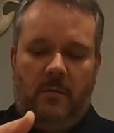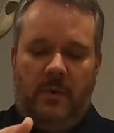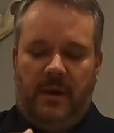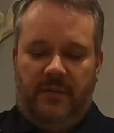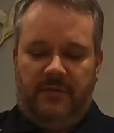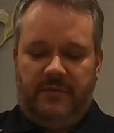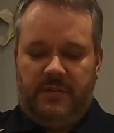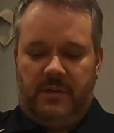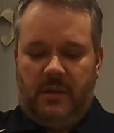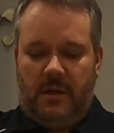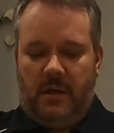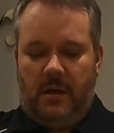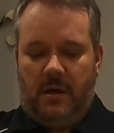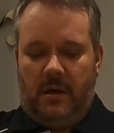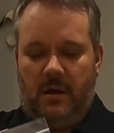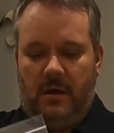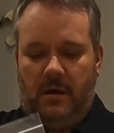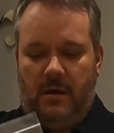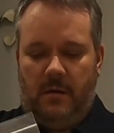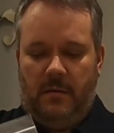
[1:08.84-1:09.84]
We have
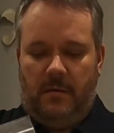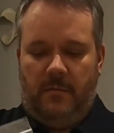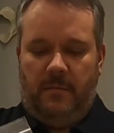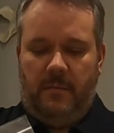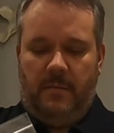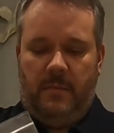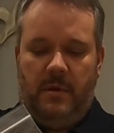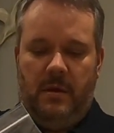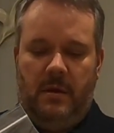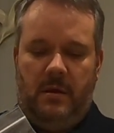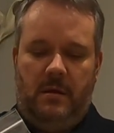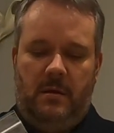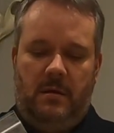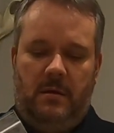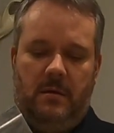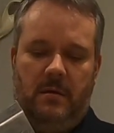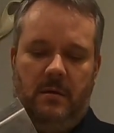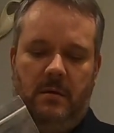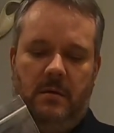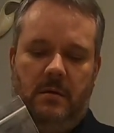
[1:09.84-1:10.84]
some
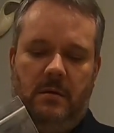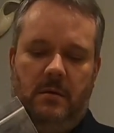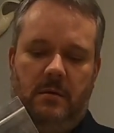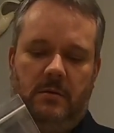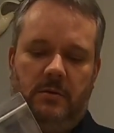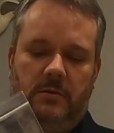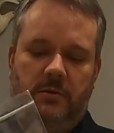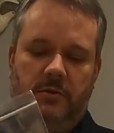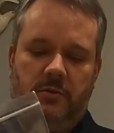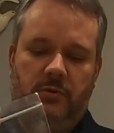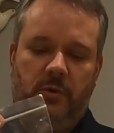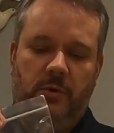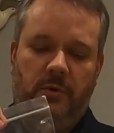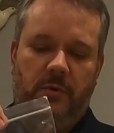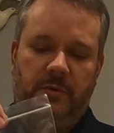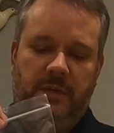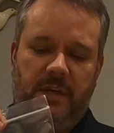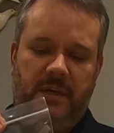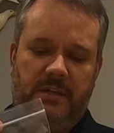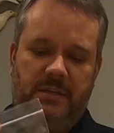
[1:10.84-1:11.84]

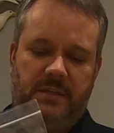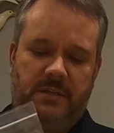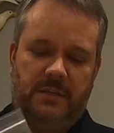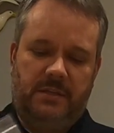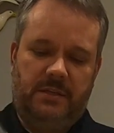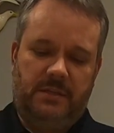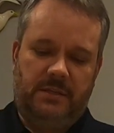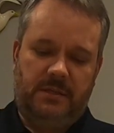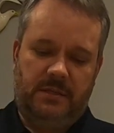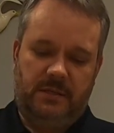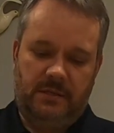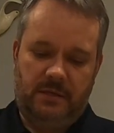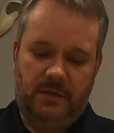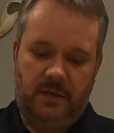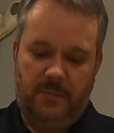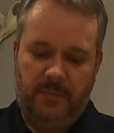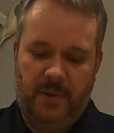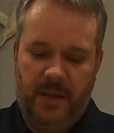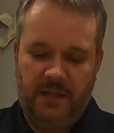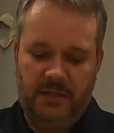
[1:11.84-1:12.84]
soil discs,
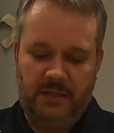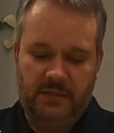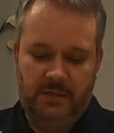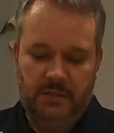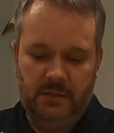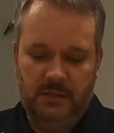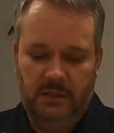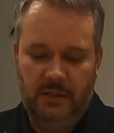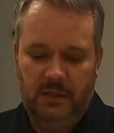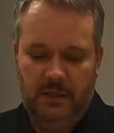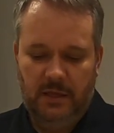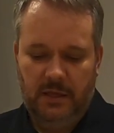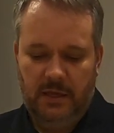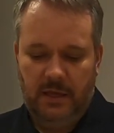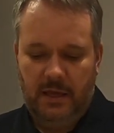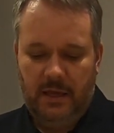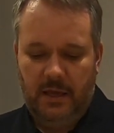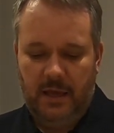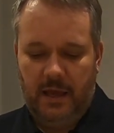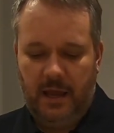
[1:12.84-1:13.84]
a pencil
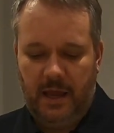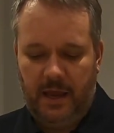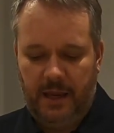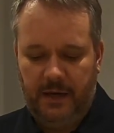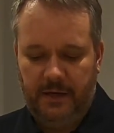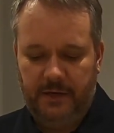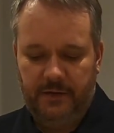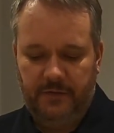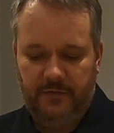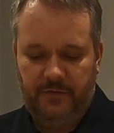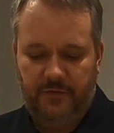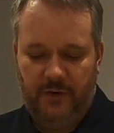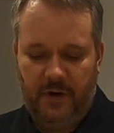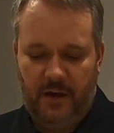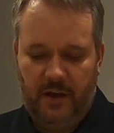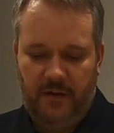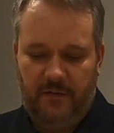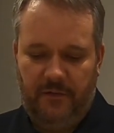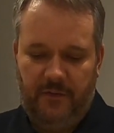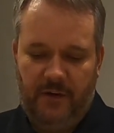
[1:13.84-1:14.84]
and
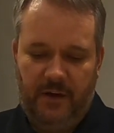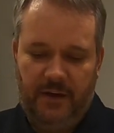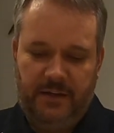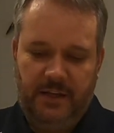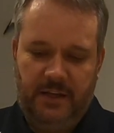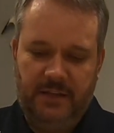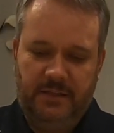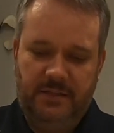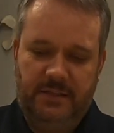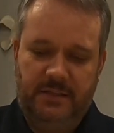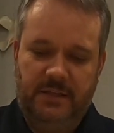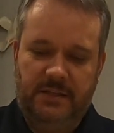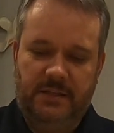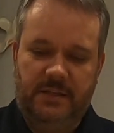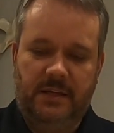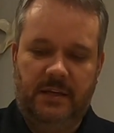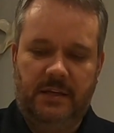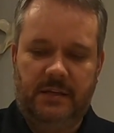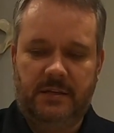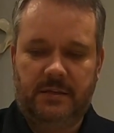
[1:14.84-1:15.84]
5 identity
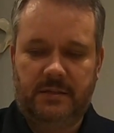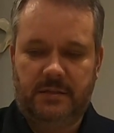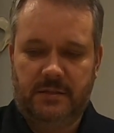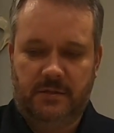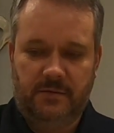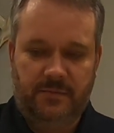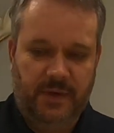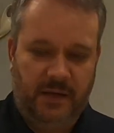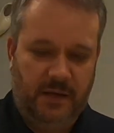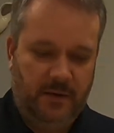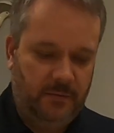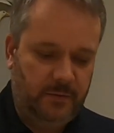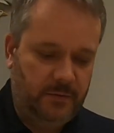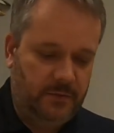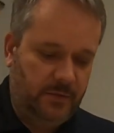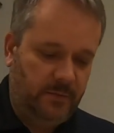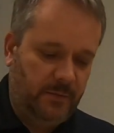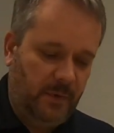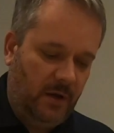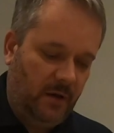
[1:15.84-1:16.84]
sticks to be able
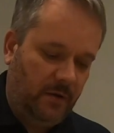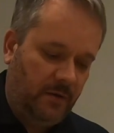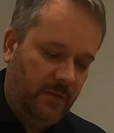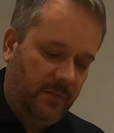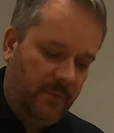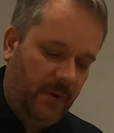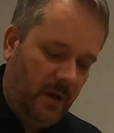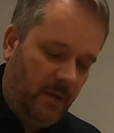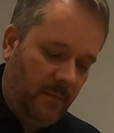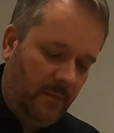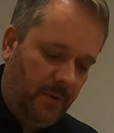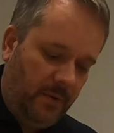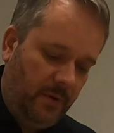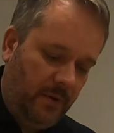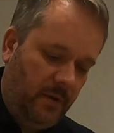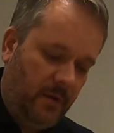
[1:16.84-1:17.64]
to mark them up.